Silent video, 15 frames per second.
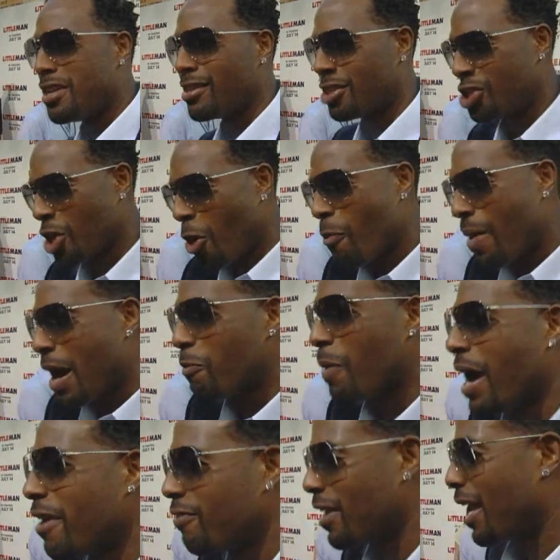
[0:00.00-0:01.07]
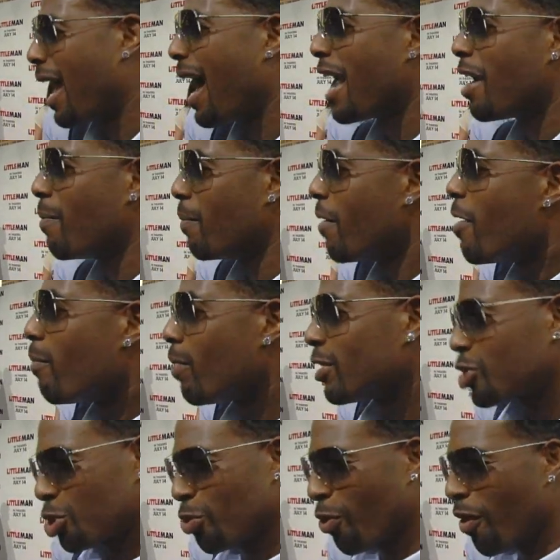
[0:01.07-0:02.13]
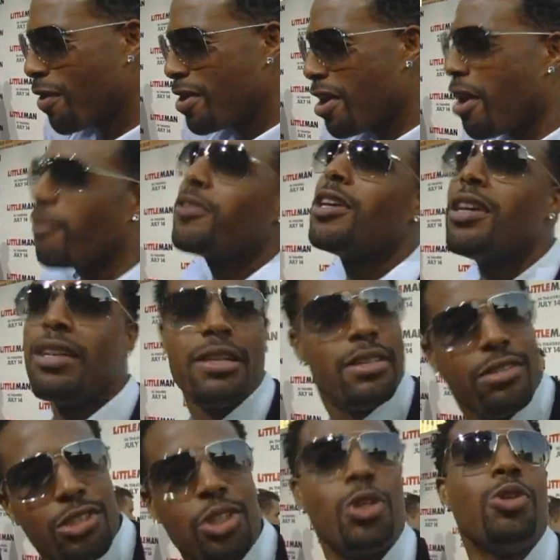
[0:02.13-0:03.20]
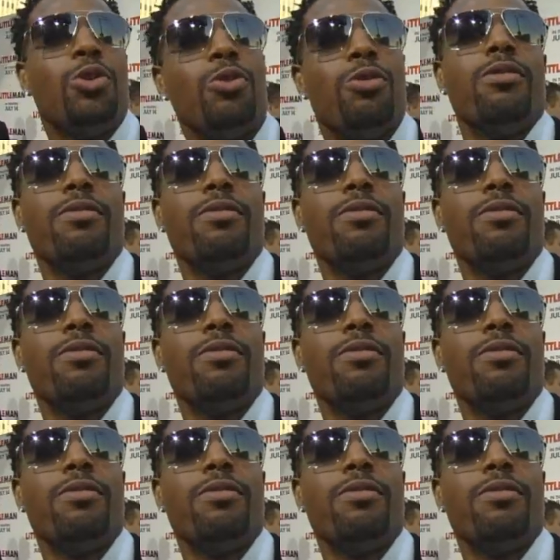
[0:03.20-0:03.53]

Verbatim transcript: to show my wife that I am mature enough to